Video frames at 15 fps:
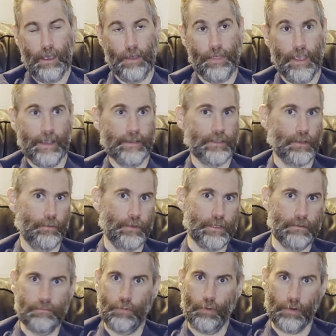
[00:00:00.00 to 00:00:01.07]
I think is
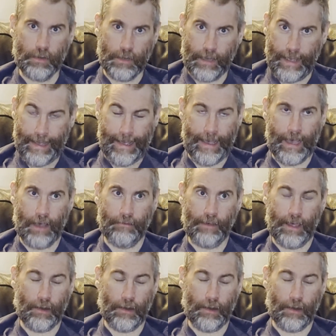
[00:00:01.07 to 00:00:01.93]
always important to have.